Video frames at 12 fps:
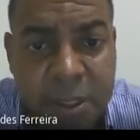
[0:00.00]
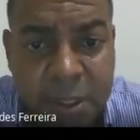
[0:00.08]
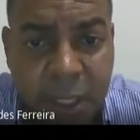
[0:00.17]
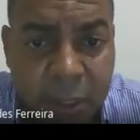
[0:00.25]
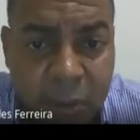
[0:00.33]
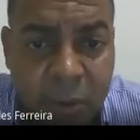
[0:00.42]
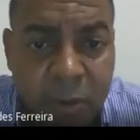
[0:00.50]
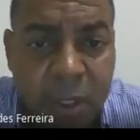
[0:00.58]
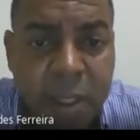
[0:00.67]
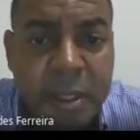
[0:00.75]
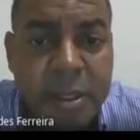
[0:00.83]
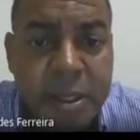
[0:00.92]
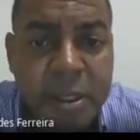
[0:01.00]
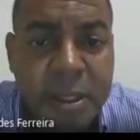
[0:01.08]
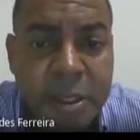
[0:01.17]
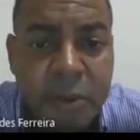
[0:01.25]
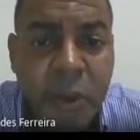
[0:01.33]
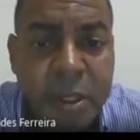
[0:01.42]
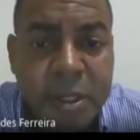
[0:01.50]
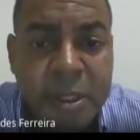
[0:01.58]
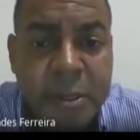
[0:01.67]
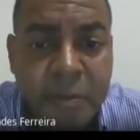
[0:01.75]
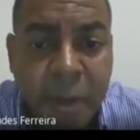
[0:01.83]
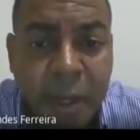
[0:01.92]
cycle, and this was
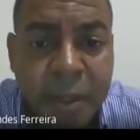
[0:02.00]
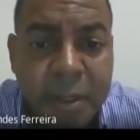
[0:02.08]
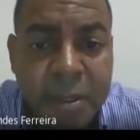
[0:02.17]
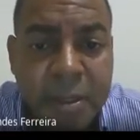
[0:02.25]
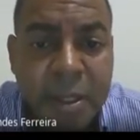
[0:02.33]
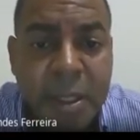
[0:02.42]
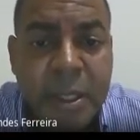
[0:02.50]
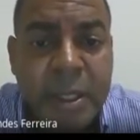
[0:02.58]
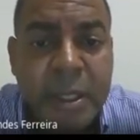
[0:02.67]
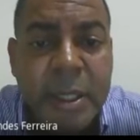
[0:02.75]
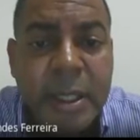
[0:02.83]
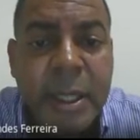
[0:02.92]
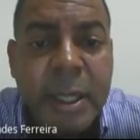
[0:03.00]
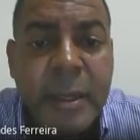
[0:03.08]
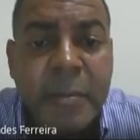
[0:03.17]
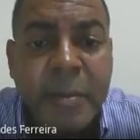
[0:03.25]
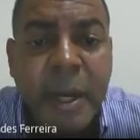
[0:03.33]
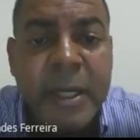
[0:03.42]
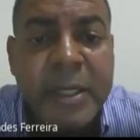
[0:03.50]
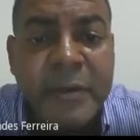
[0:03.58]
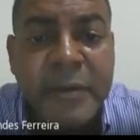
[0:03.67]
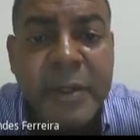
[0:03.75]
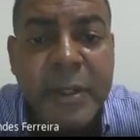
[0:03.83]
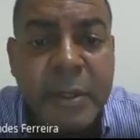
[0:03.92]
inspired by the
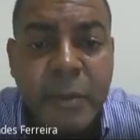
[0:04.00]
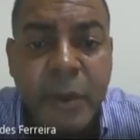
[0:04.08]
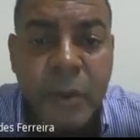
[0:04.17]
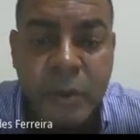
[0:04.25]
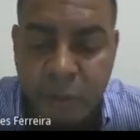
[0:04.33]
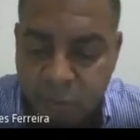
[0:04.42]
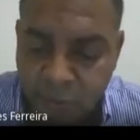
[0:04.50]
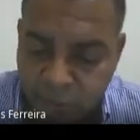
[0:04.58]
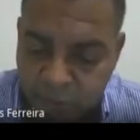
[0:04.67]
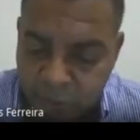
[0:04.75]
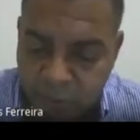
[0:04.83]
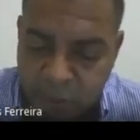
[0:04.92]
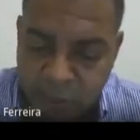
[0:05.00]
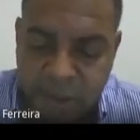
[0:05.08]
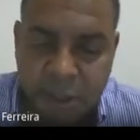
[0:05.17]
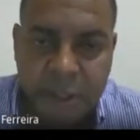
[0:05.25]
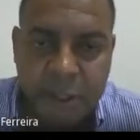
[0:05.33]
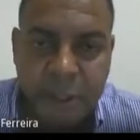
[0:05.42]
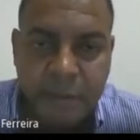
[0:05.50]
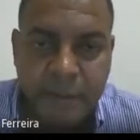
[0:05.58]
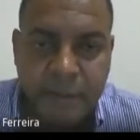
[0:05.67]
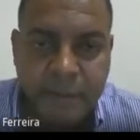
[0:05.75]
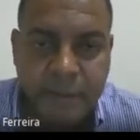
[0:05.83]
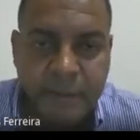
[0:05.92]
Van der Poel system.
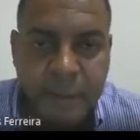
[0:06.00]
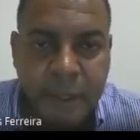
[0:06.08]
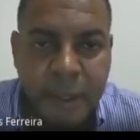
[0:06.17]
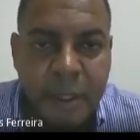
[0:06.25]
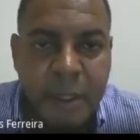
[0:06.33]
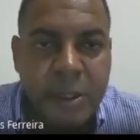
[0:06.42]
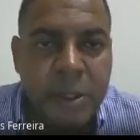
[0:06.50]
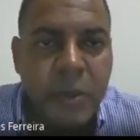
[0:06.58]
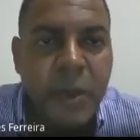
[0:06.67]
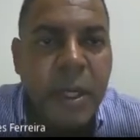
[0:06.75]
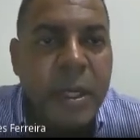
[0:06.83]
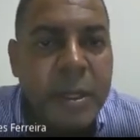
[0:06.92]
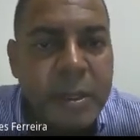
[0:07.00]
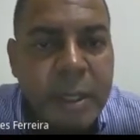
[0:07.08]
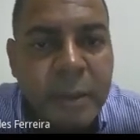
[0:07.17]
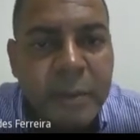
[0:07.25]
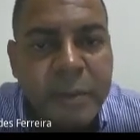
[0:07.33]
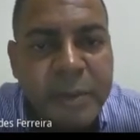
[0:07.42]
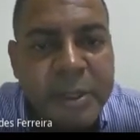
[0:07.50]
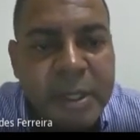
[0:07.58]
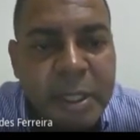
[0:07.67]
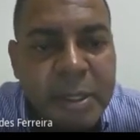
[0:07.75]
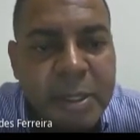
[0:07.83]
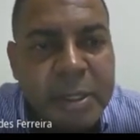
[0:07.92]
So I
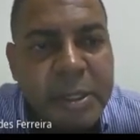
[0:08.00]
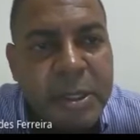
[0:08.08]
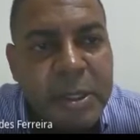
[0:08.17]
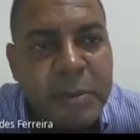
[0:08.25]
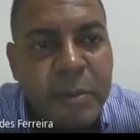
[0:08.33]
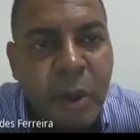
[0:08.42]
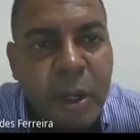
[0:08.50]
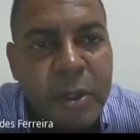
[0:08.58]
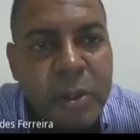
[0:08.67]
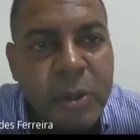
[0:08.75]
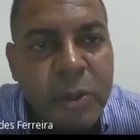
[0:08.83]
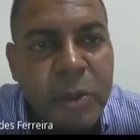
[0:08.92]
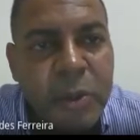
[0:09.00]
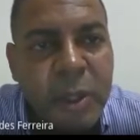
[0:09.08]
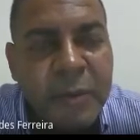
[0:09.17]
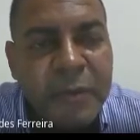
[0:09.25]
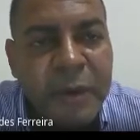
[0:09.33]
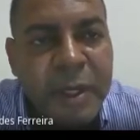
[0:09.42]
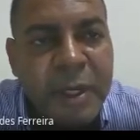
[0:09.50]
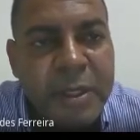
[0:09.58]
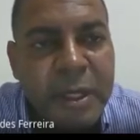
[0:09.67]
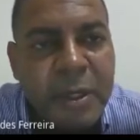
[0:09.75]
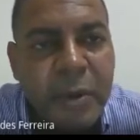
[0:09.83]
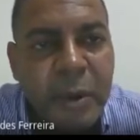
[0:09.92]
presented this model to a friend,
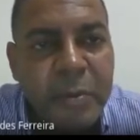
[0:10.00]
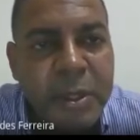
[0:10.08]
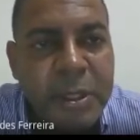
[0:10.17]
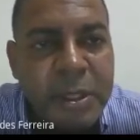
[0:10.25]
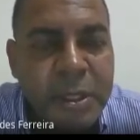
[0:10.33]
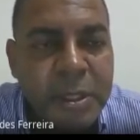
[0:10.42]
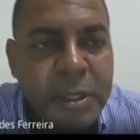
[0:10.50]
economist,